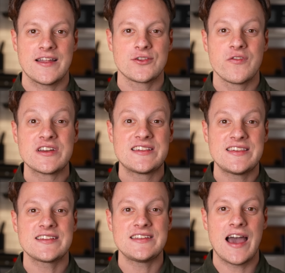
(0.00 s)
That's over
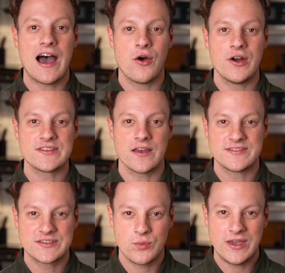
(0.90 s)
60 hours of
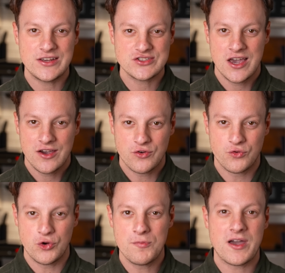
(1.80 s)
Swedish
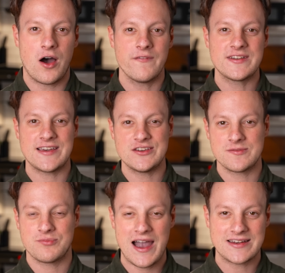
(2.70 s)
group
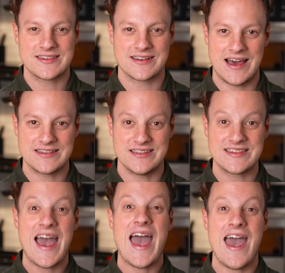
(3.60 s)
conversation practice
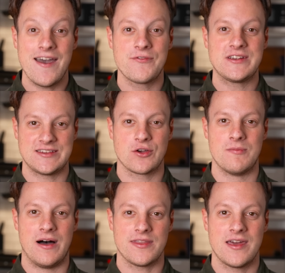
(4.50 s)
classes every single
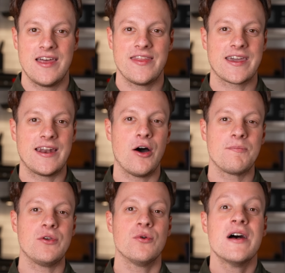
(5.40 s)
month that can
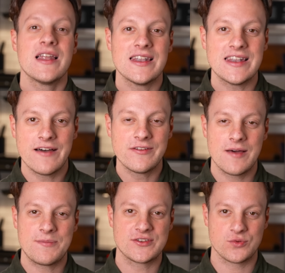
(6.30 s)
help you level
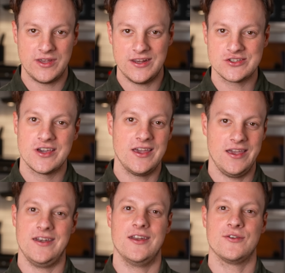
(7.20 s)
up your Swedish
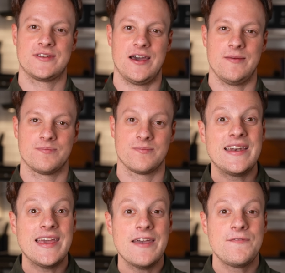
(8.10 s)
in no time.
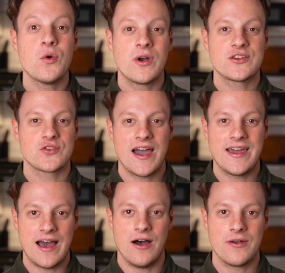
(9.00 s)
And if you want to try
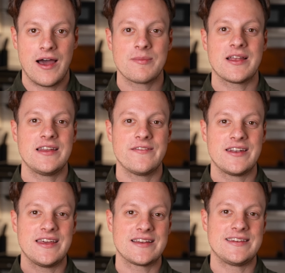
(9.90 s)
it out, I'm going to leave a
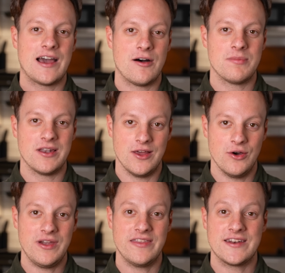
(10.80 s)
link down
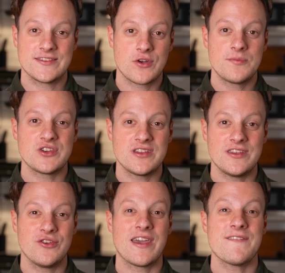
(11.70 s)
below in the description
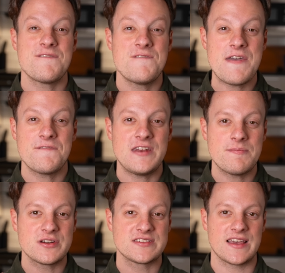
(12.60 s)
that you can get
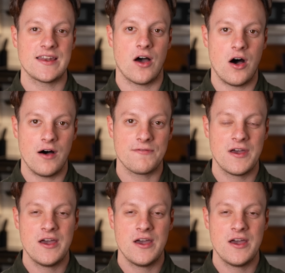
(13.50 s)
50% off